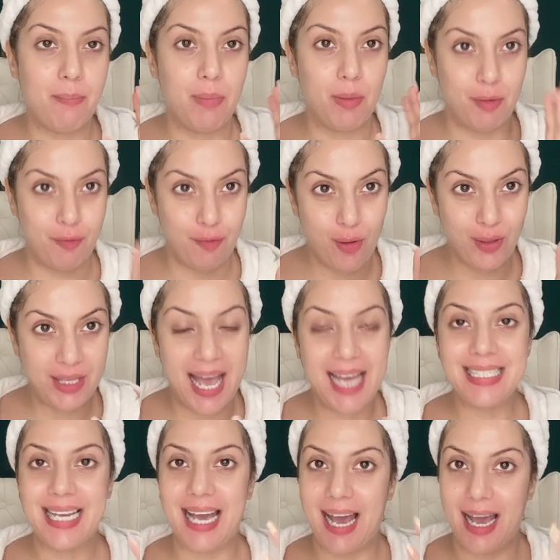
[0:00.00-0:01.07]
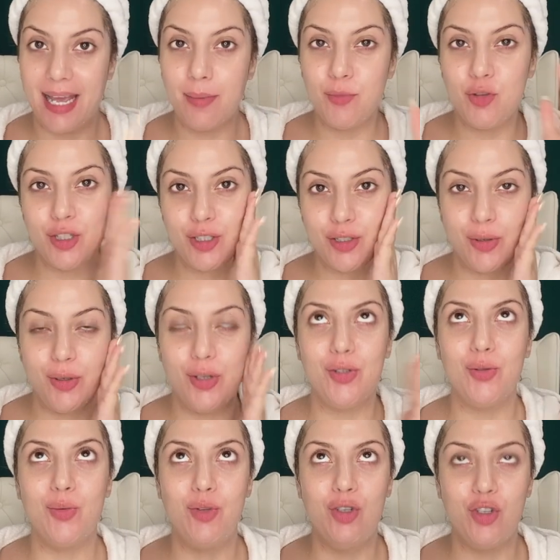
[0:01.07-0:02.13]
But before that, I am just going
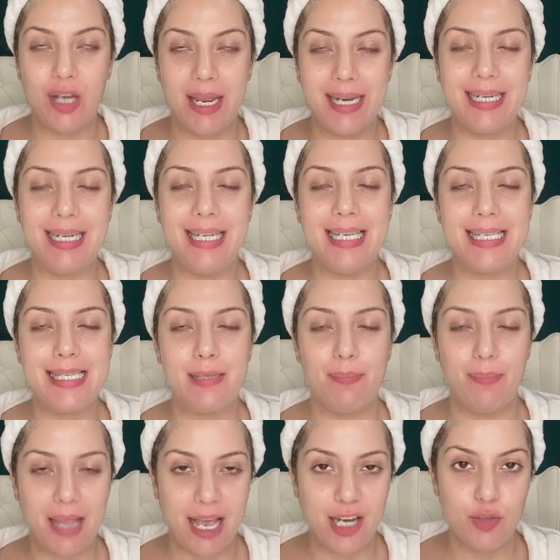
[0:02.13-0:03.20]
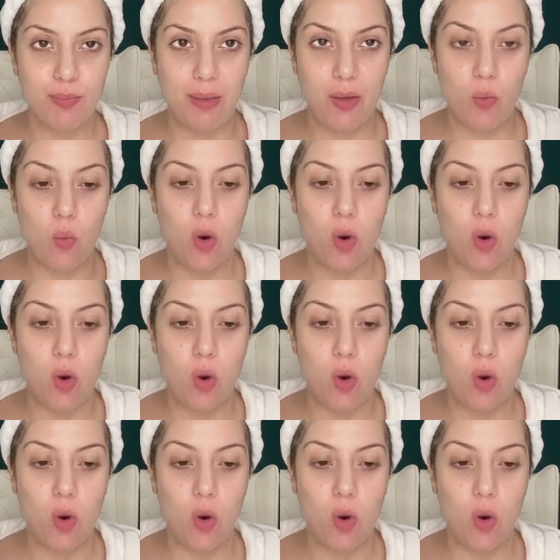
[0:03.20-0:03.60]
to gently splash my